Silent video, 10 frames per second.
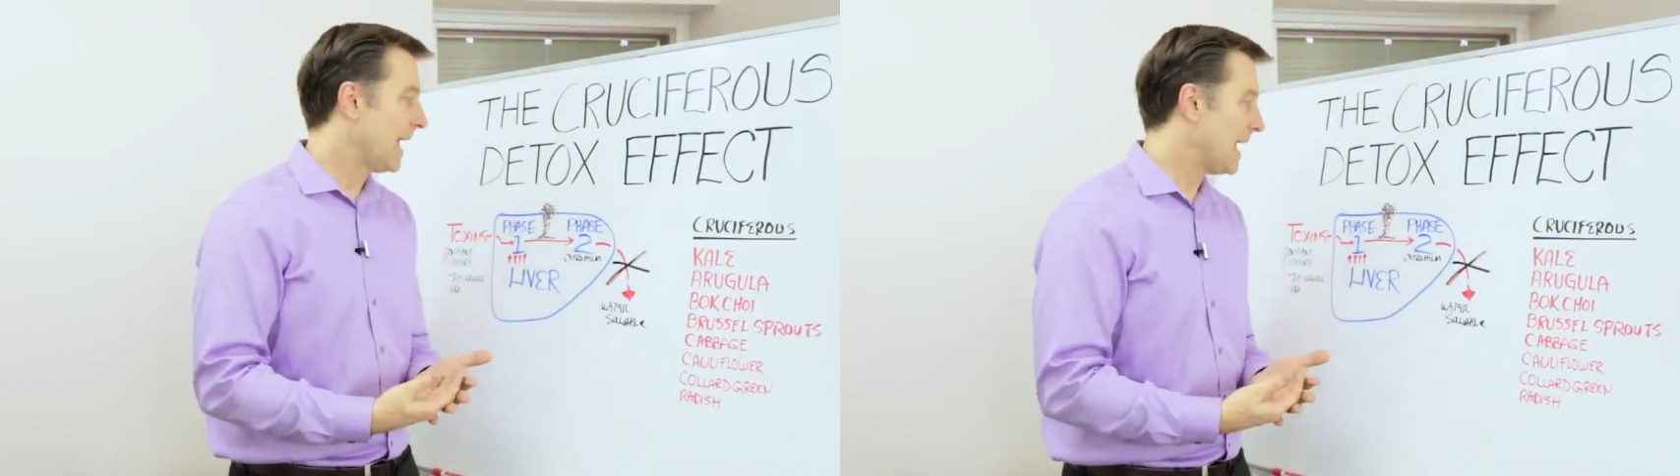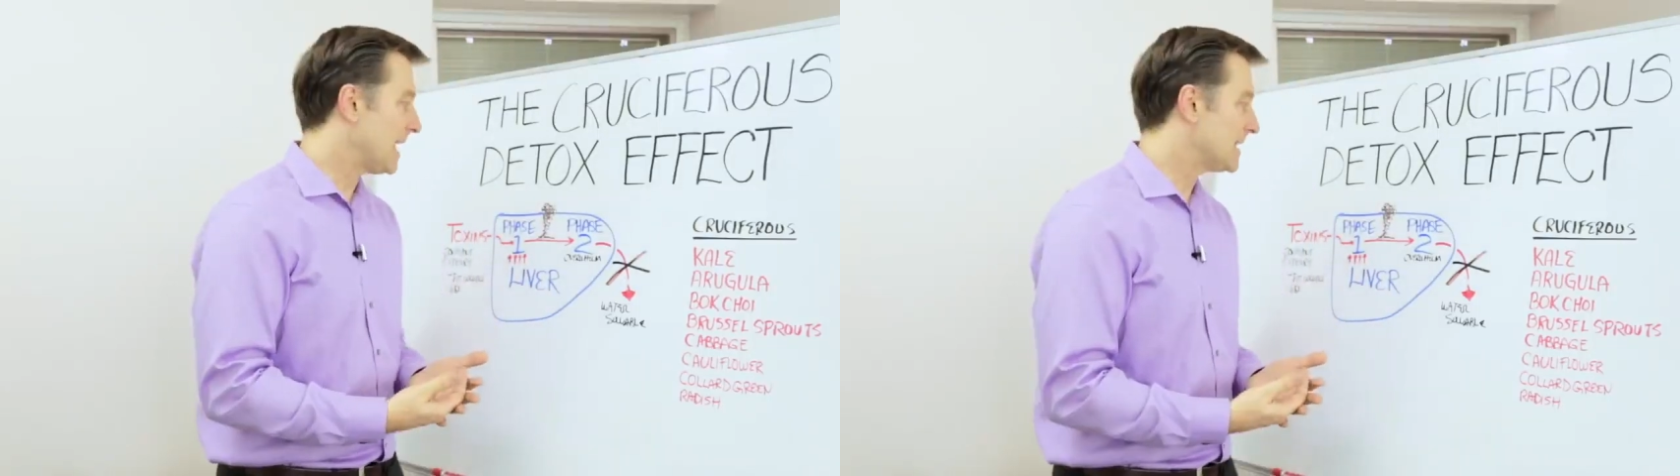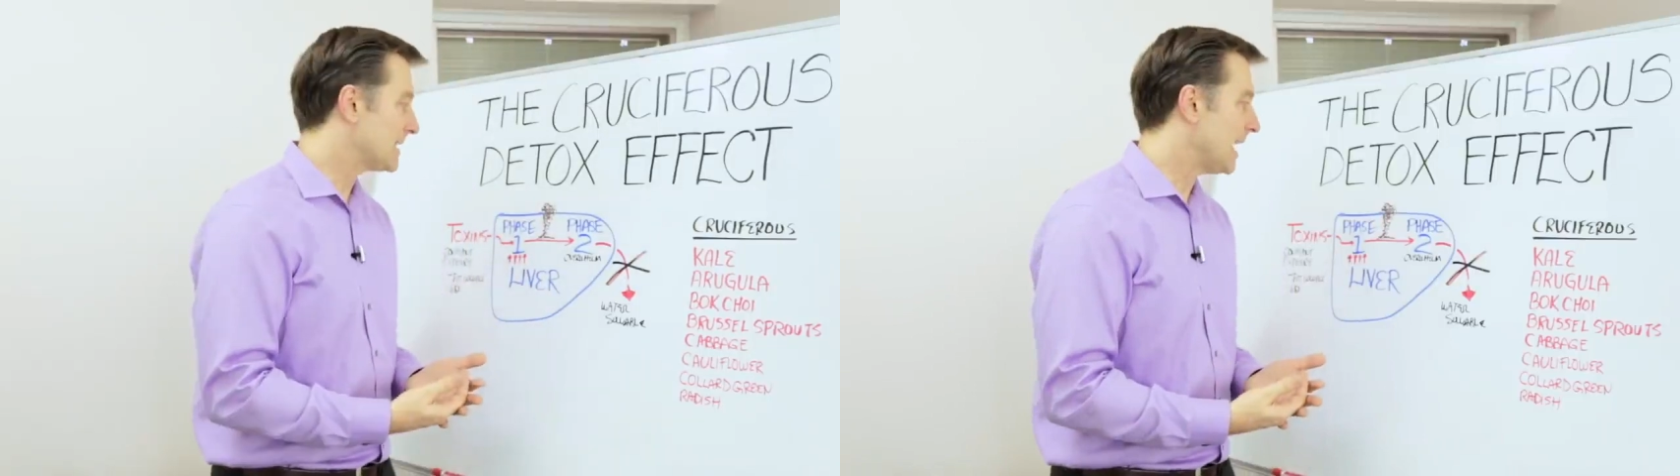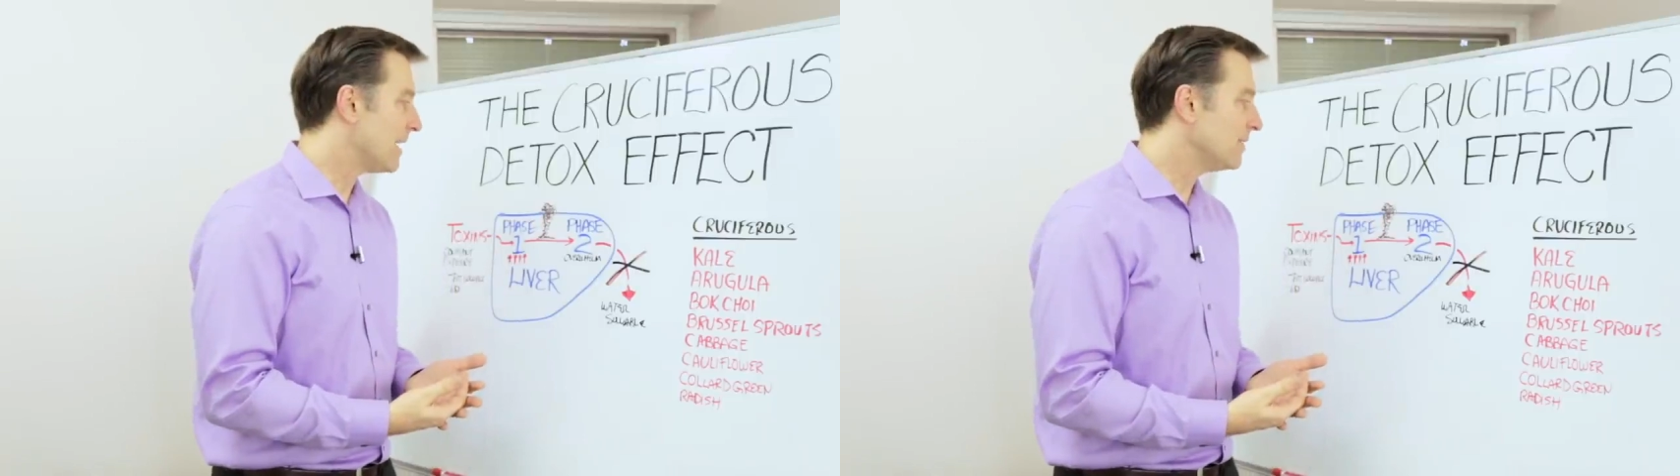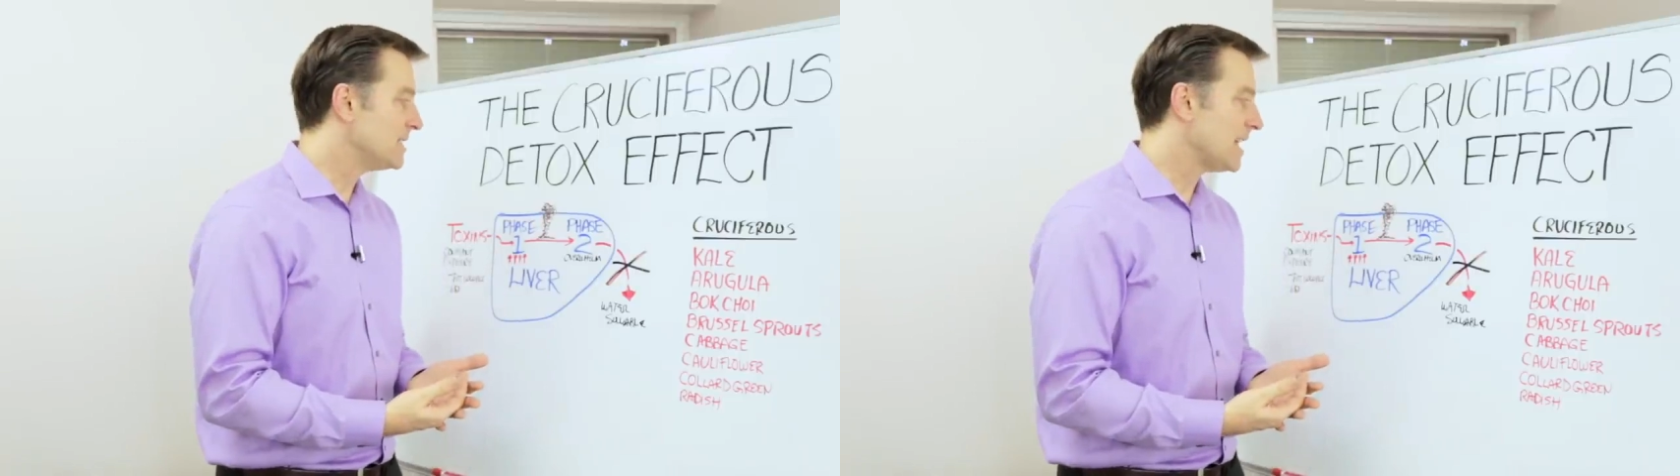and
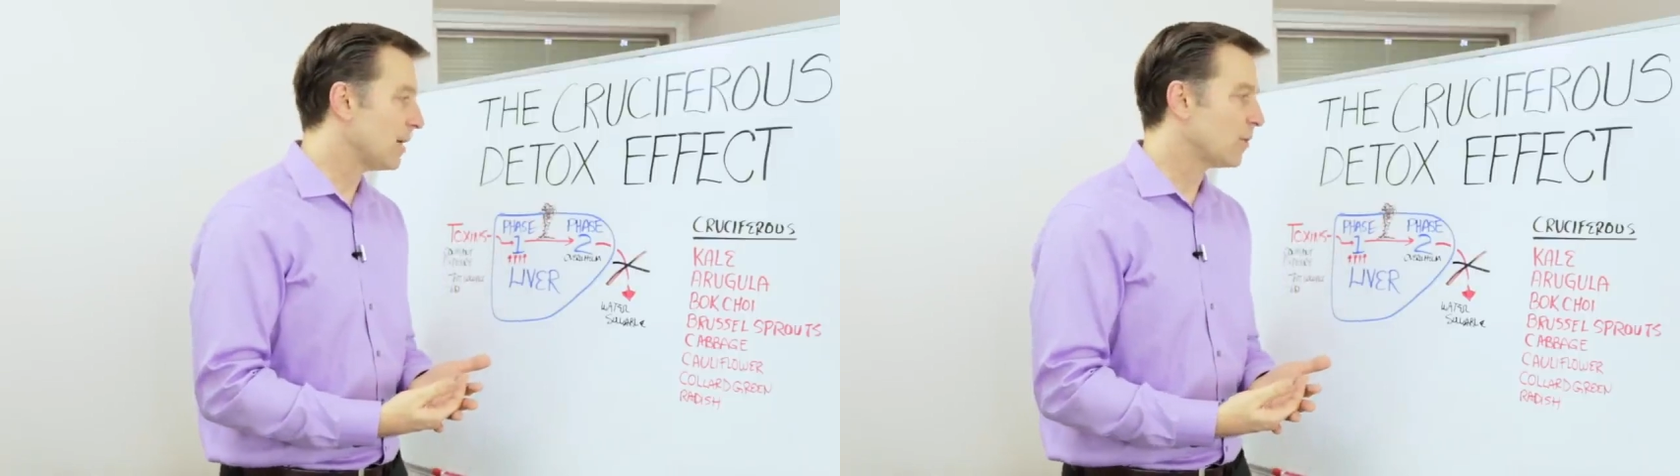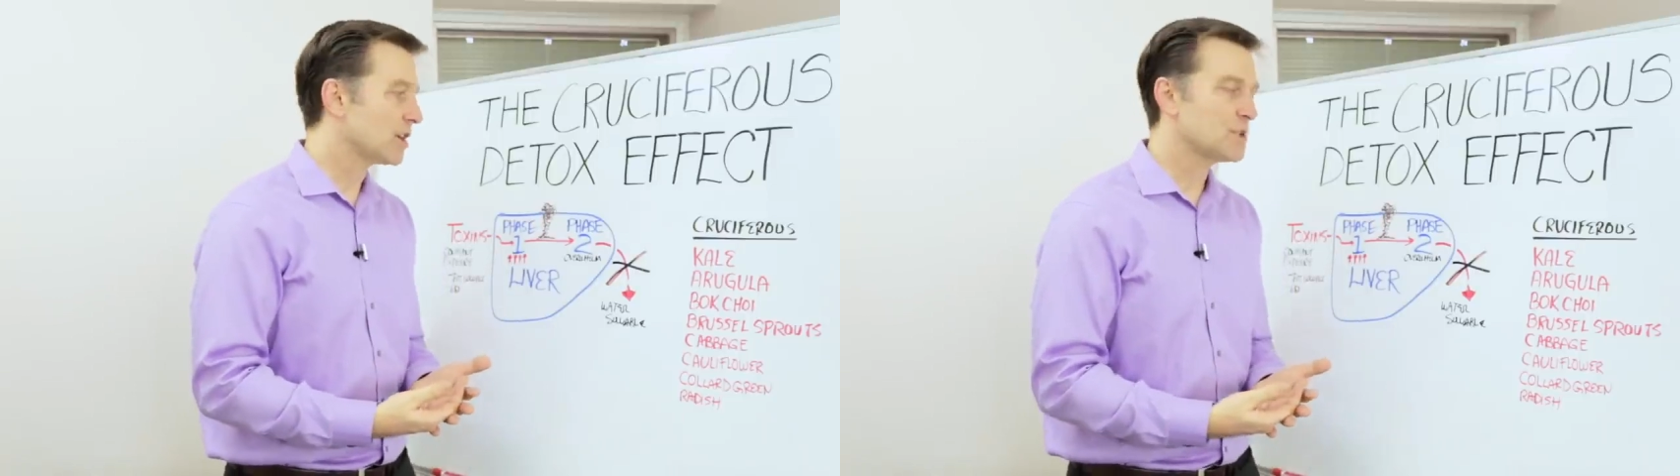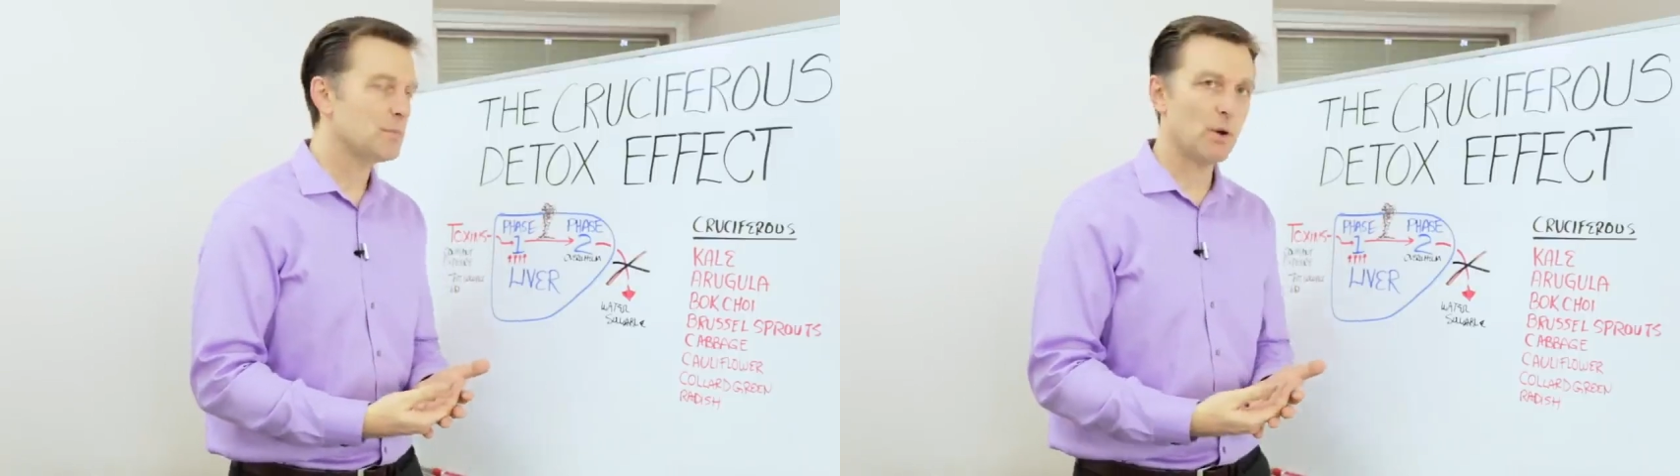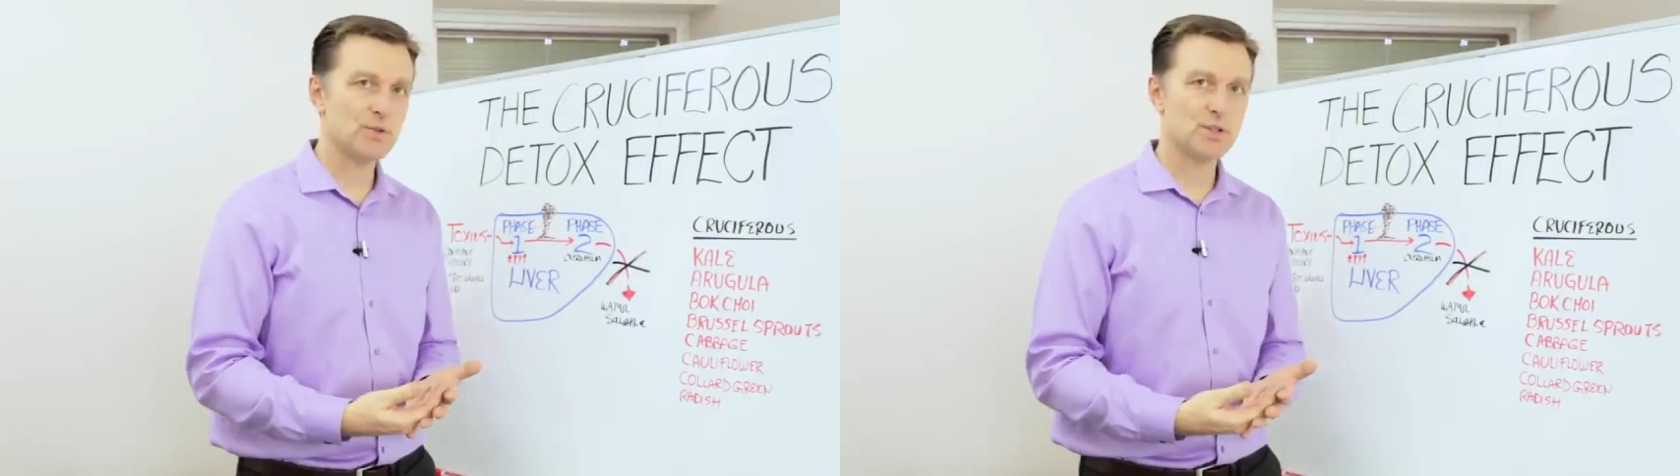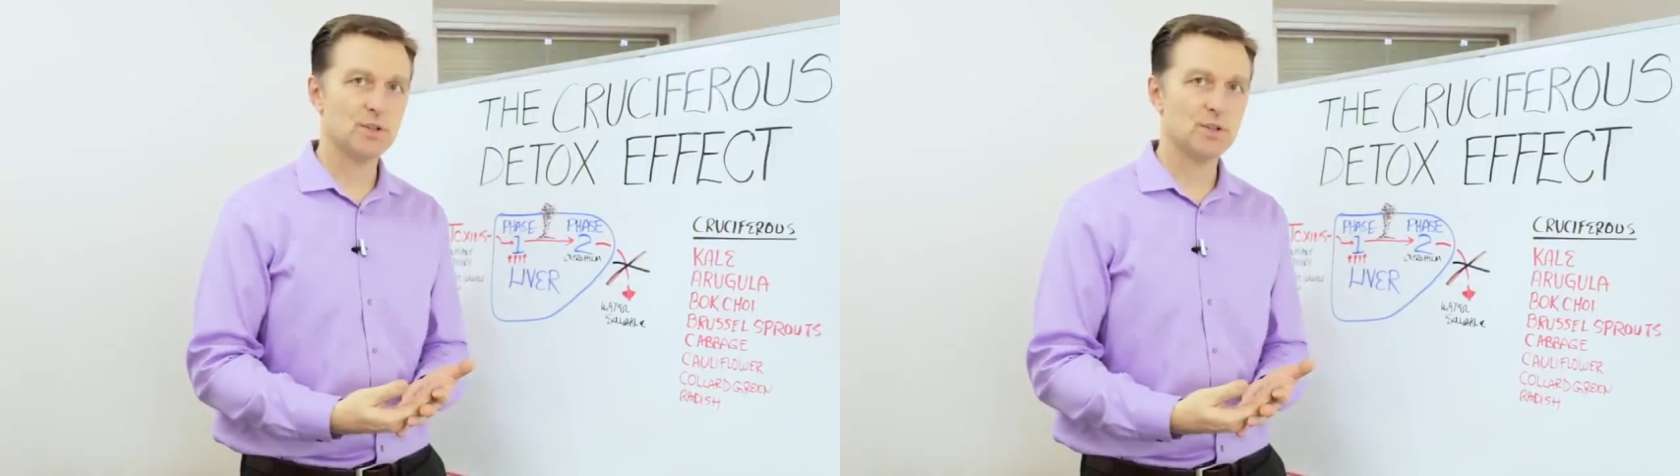every day we're exposed